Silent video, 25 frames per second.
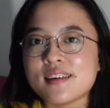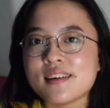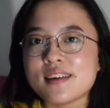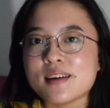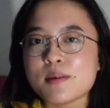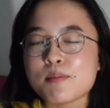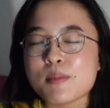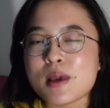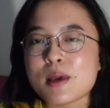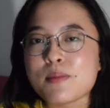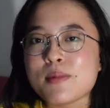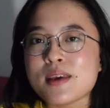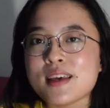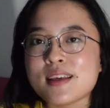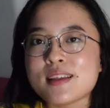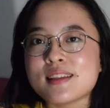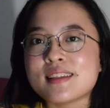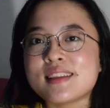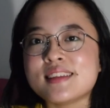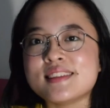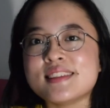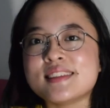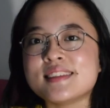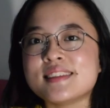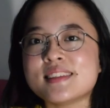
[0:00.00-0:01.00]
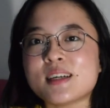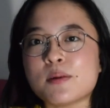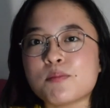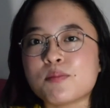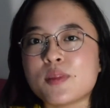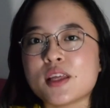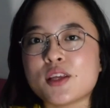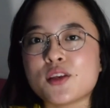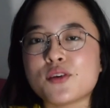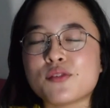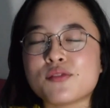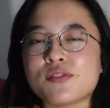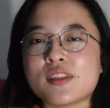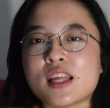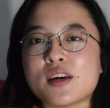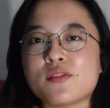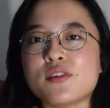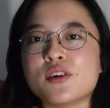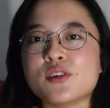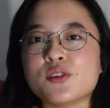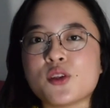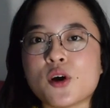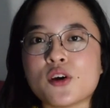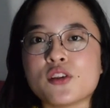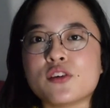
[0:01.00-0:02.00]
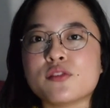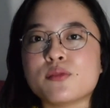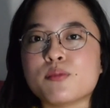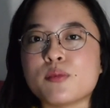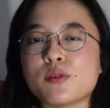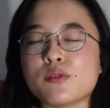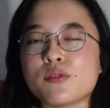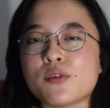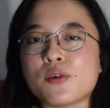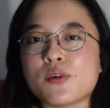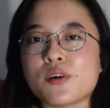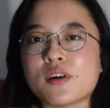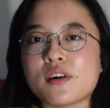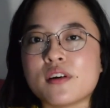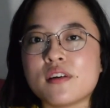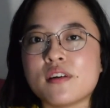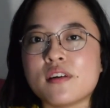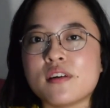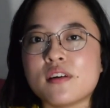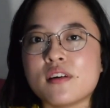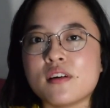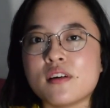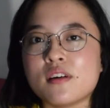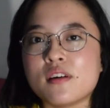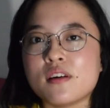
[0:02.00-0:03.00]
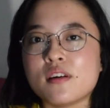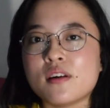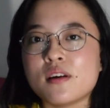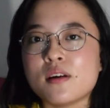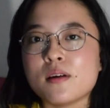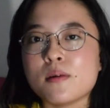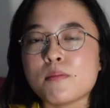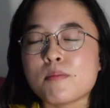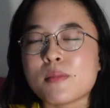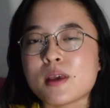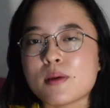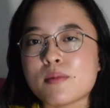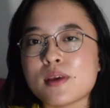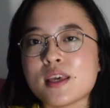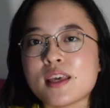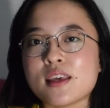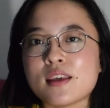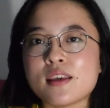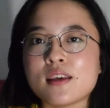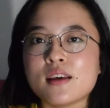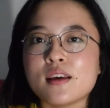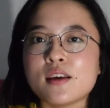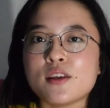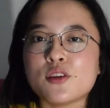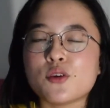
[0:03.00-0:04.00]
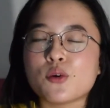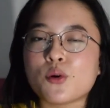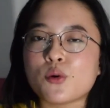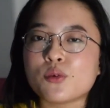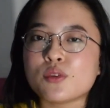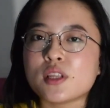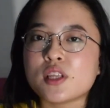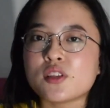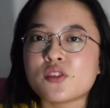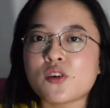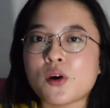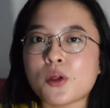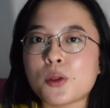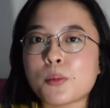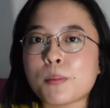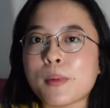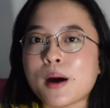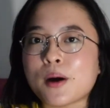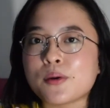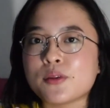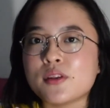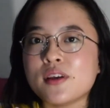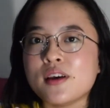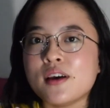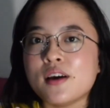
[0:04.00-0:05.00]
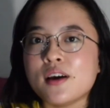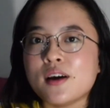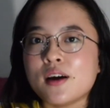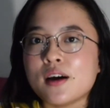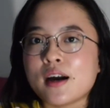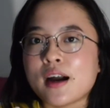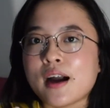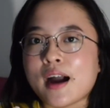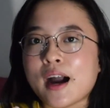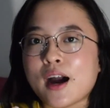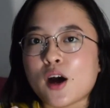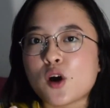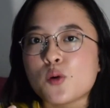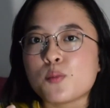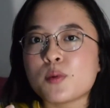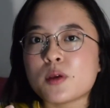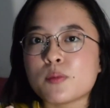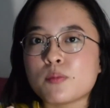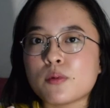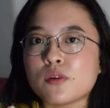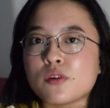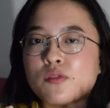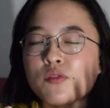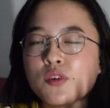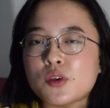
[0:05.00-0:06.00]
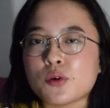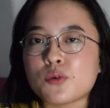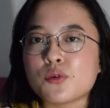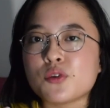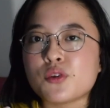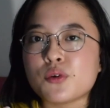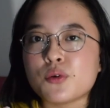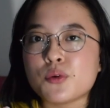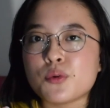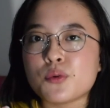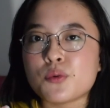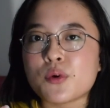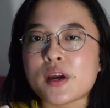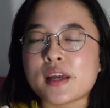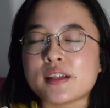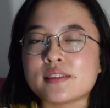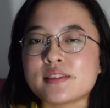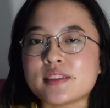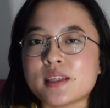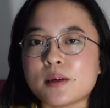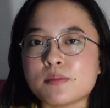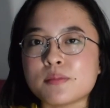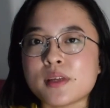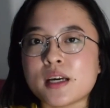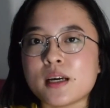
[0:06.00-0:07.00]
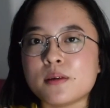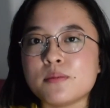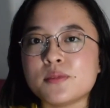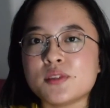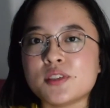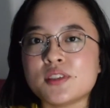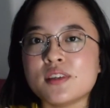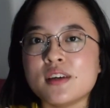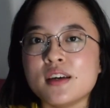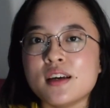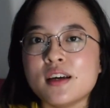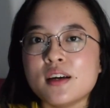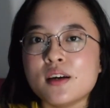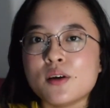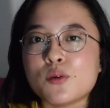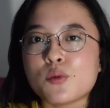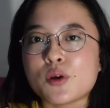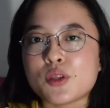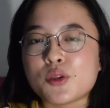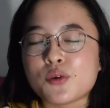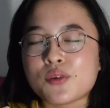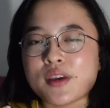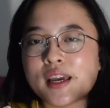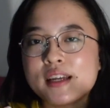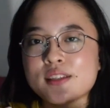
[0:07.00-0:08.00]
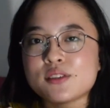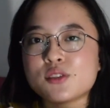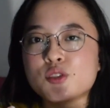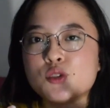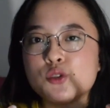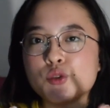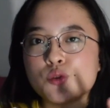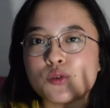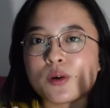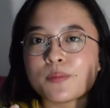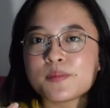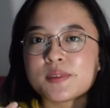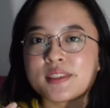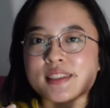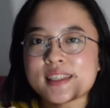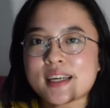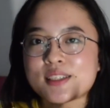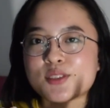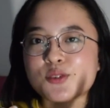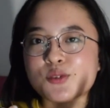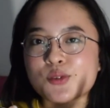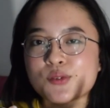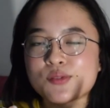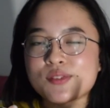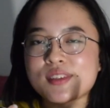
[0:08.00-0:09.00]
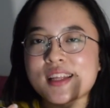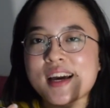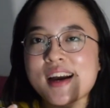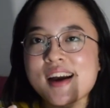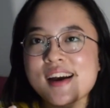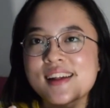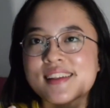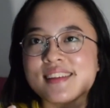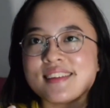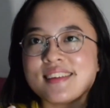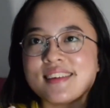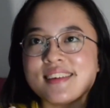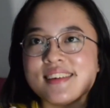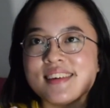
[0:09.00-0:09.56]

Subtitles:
maybe this is something you've never thought of before. Maybe you only thought about how people view you, and sometimes when you get too obsessed with that,